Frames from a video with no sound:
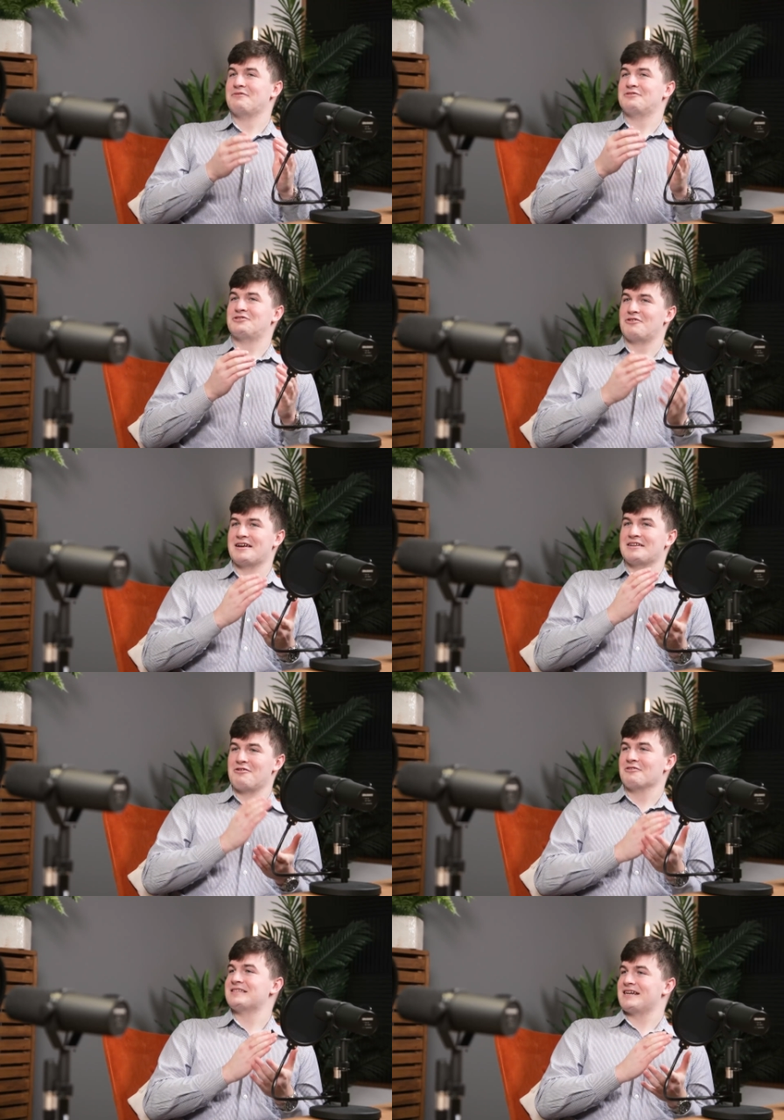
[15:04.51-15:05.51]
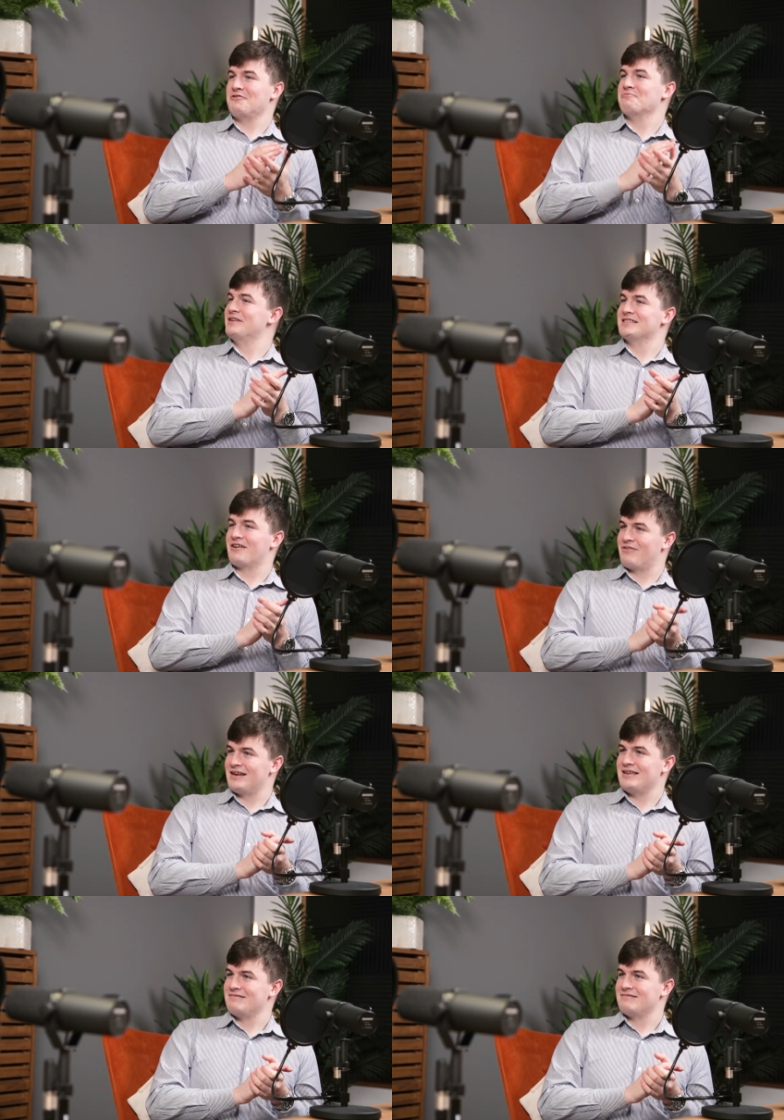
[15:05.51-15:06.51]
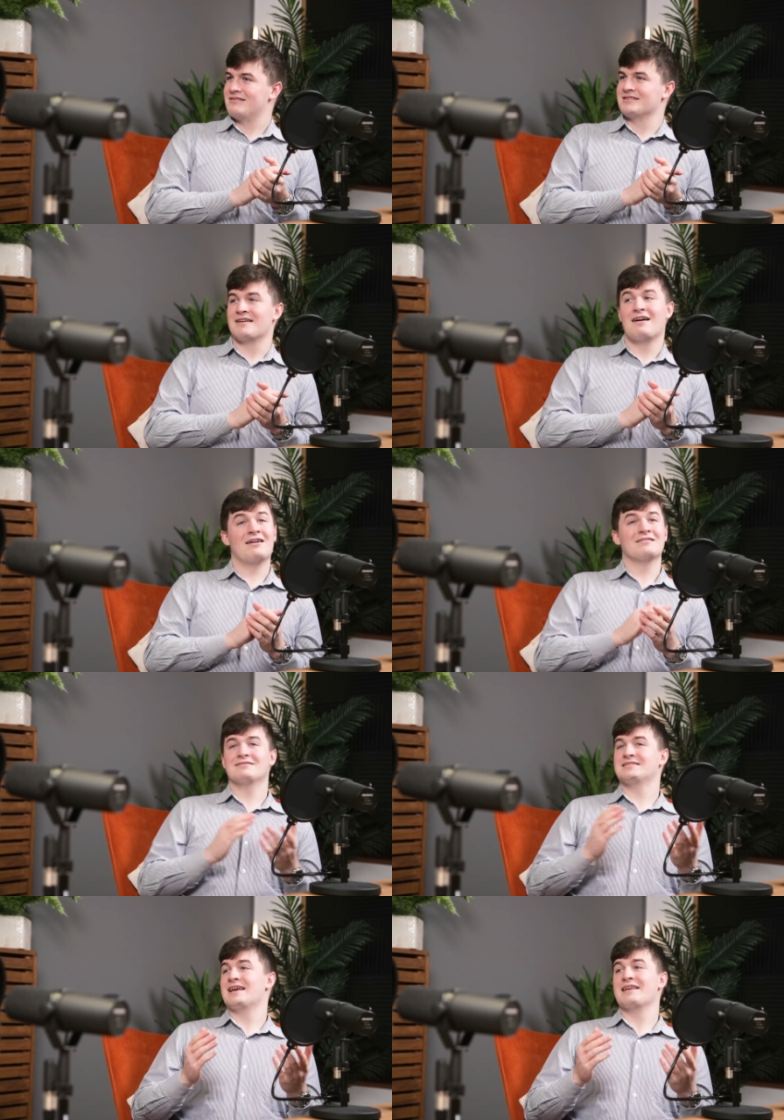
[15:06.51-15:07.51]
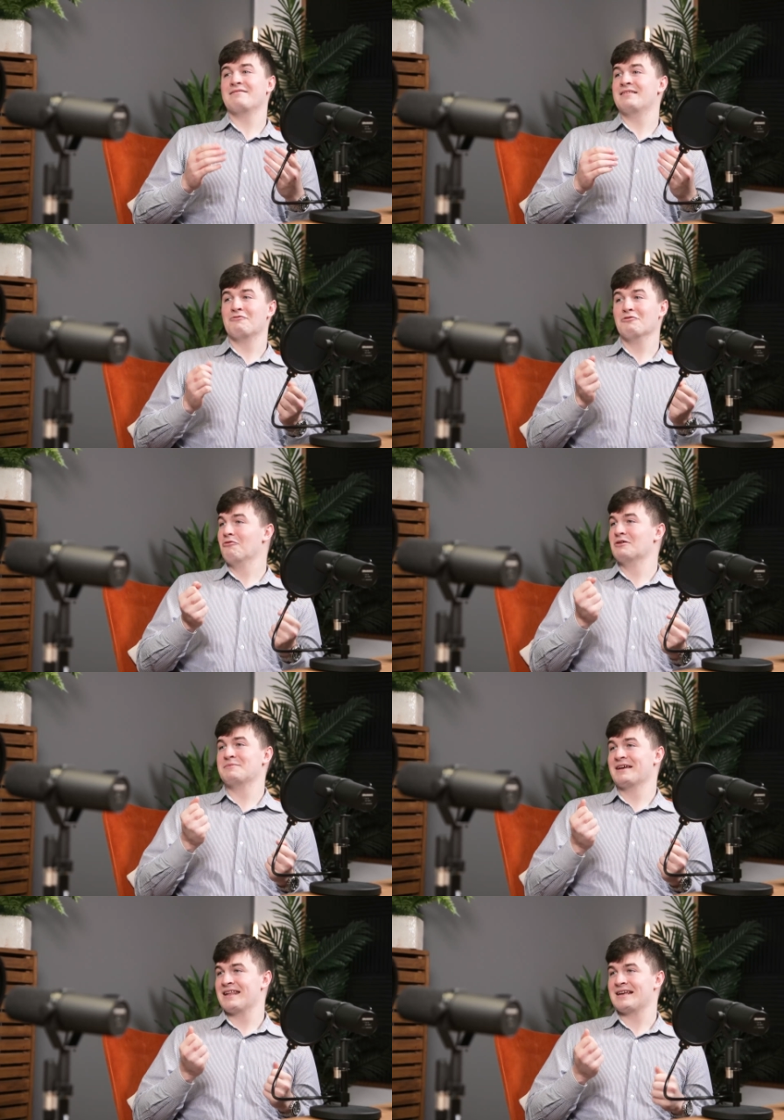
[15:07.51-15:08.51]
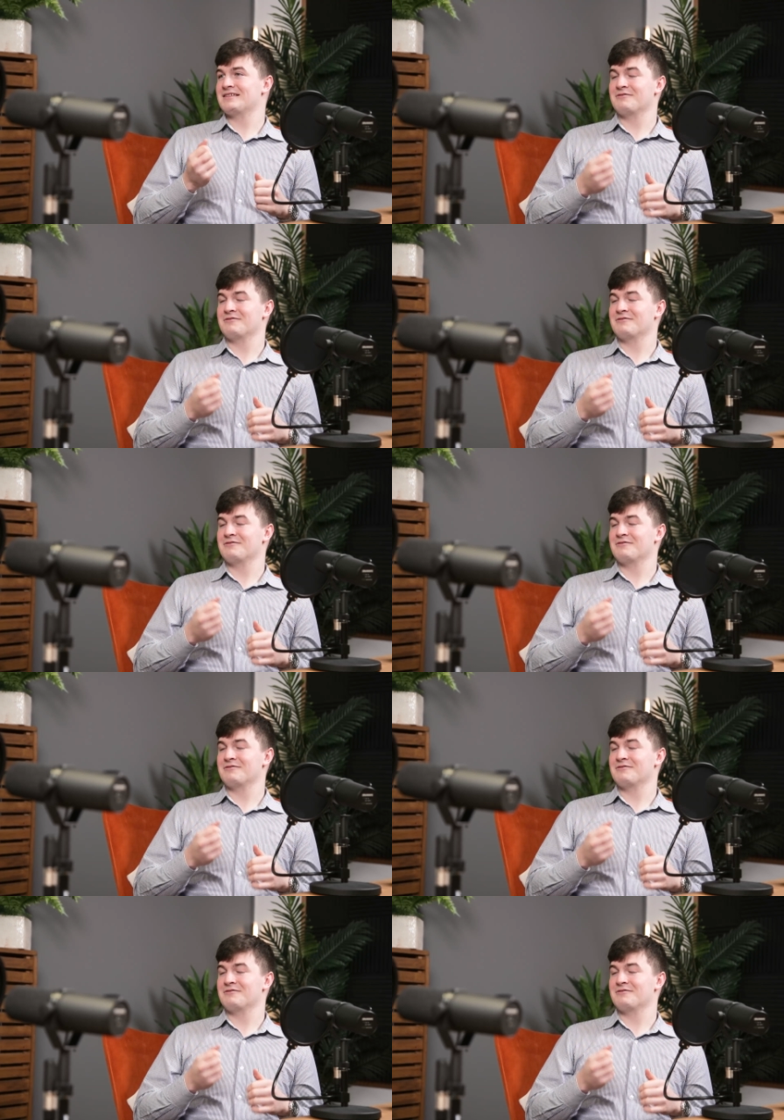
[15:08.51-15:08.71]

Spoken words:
try and contact companies directly, because I'd say there will always be a link.